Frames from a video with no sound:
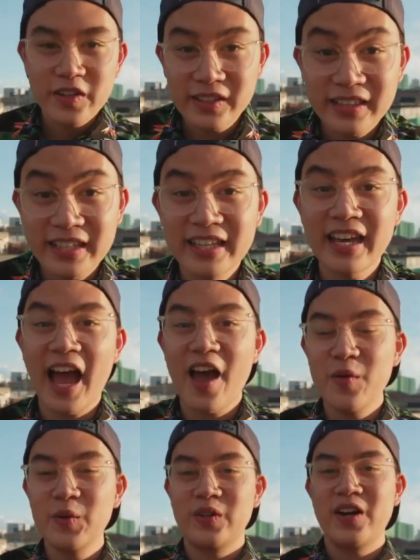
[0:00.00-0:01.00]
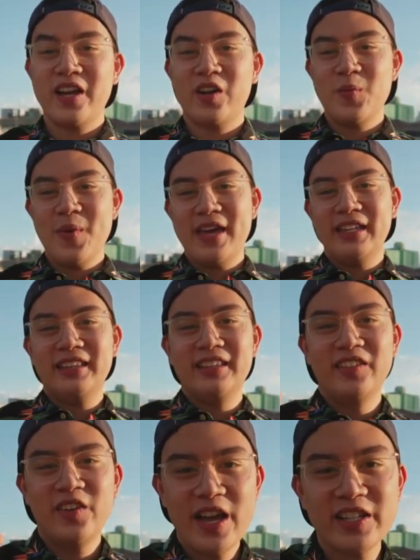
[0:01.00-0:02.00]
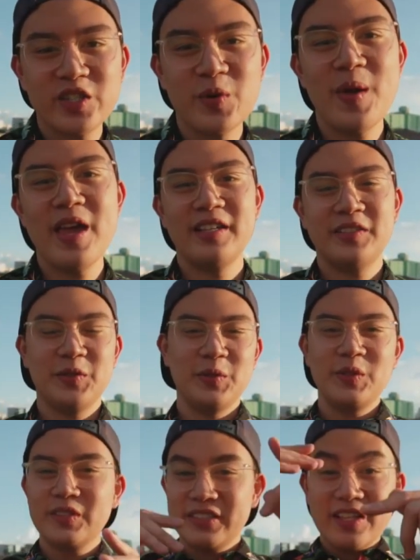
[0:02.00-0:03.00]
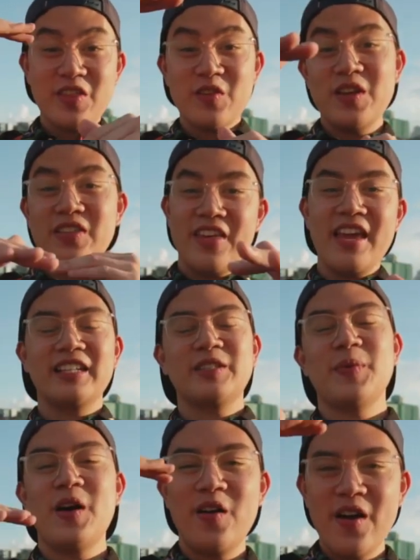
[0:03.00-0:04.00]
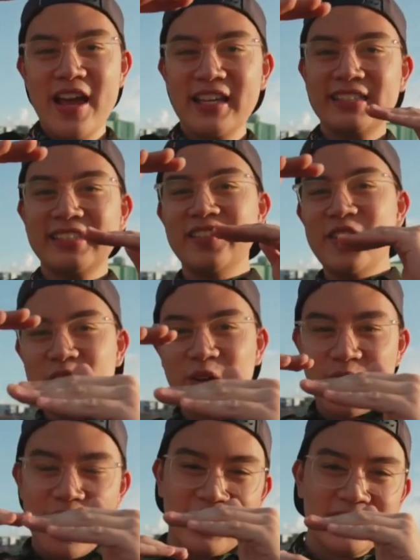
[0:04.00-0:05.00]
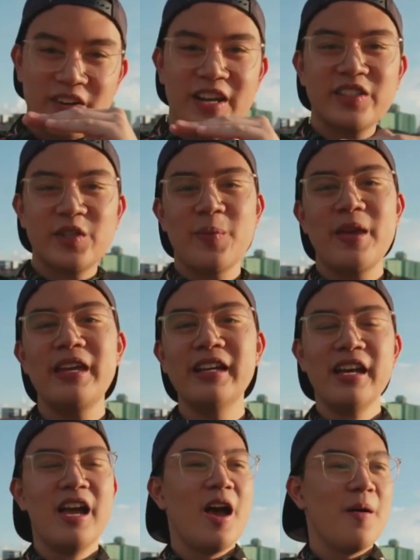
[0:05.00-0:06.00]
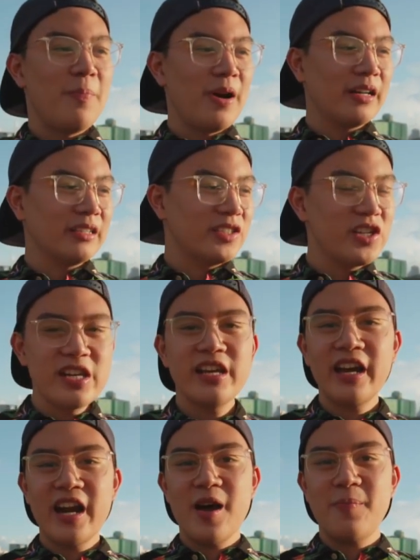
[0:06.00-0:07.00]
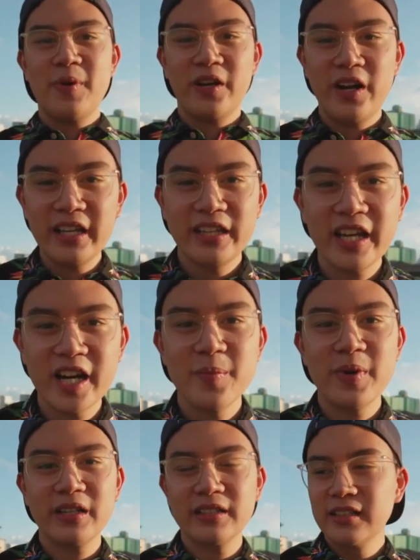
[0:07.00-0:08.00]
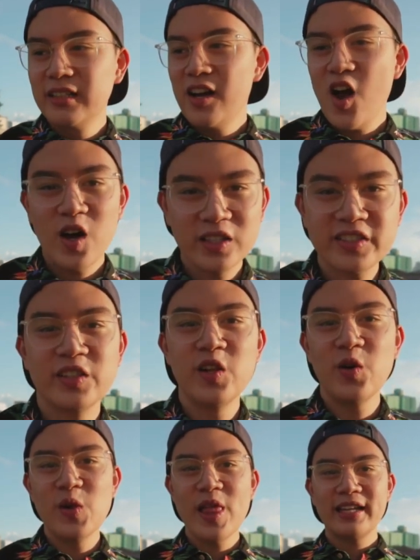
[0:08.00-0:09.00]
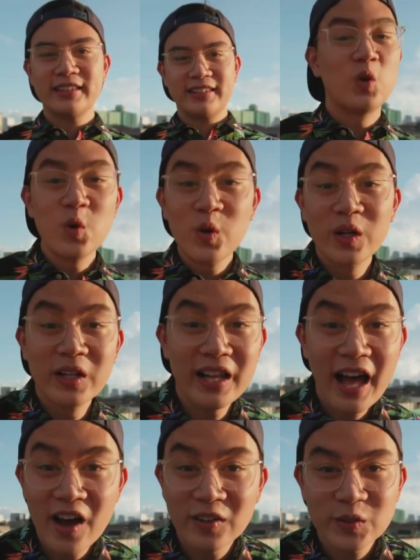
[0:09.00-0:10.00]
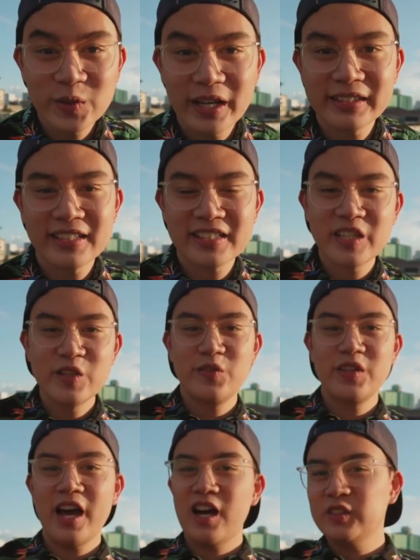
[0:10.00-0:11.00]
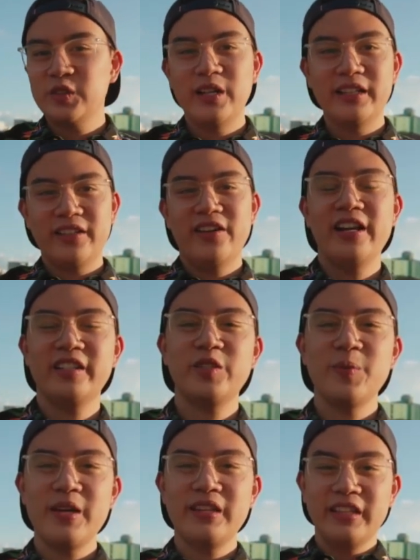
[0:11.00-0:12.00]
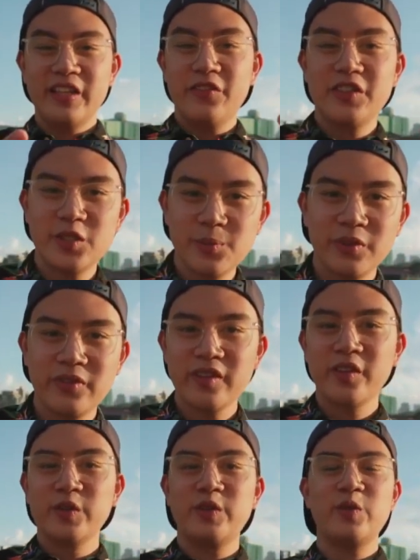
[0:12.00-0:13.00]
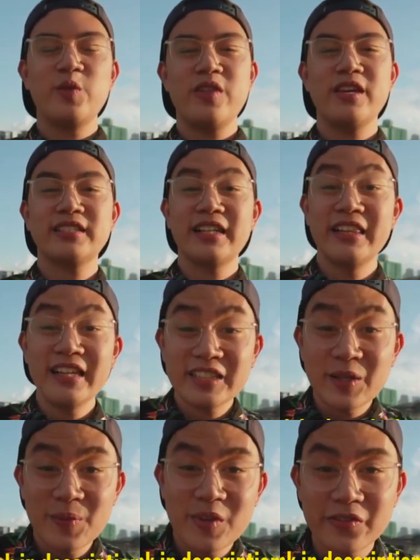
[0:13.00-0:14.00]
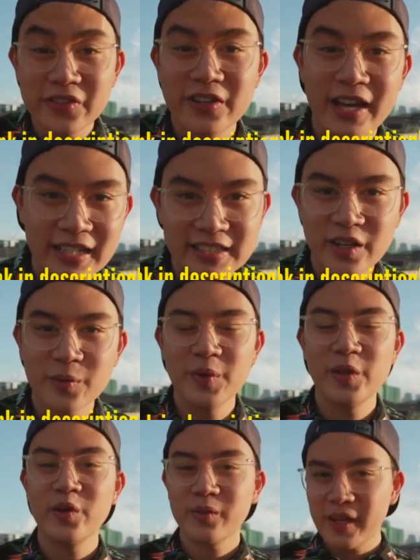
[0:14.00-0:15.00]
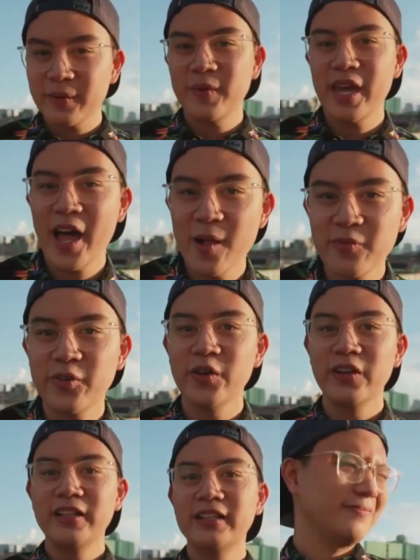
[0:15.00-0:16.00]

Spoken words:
Thirdly, I would recommend resume. So those are the three things about rest, reconnect, resume. Pag G ka na, pag ready ka na mag hustle ulit, Google how to write a CV, how to write a resume, the difference between those two things. I'll link something for you guys down below. It might be helpful.